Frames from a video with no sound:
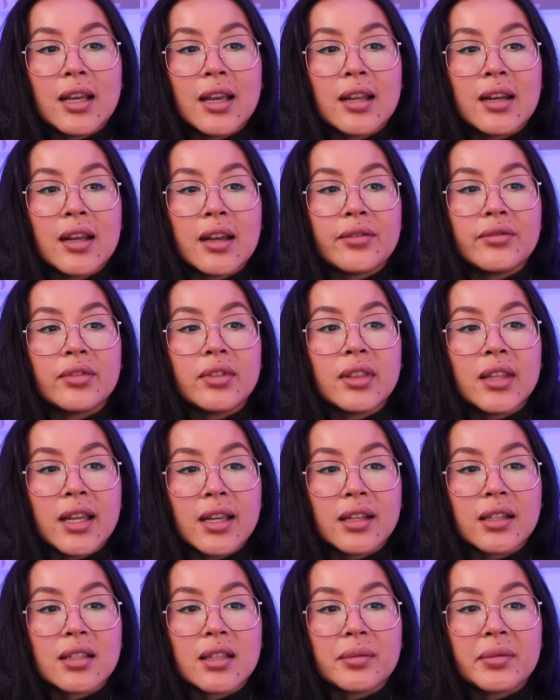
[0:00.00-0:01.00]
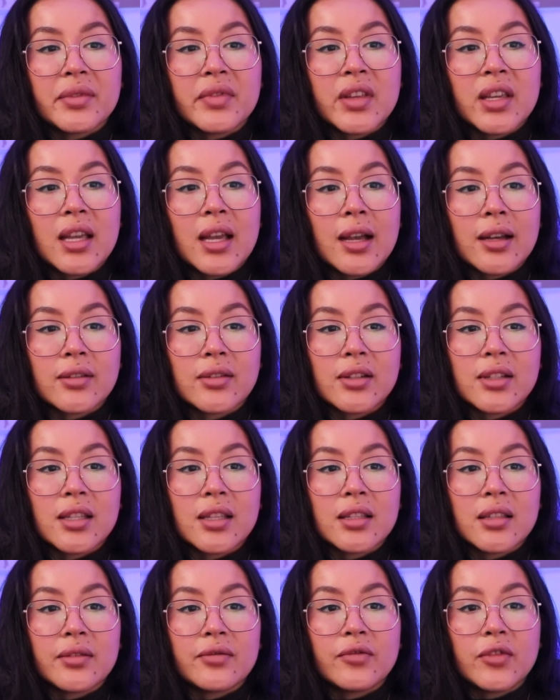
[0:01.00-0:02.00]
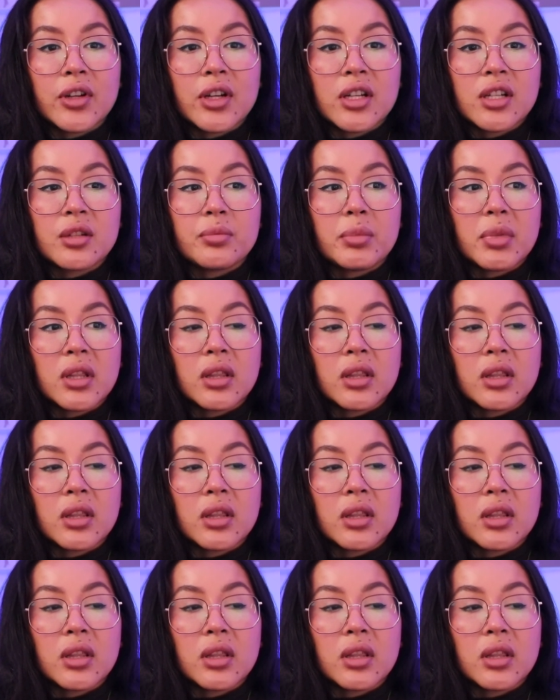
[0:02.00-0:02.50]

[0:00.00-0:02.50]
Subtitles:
and I've linked some of the exorcism footage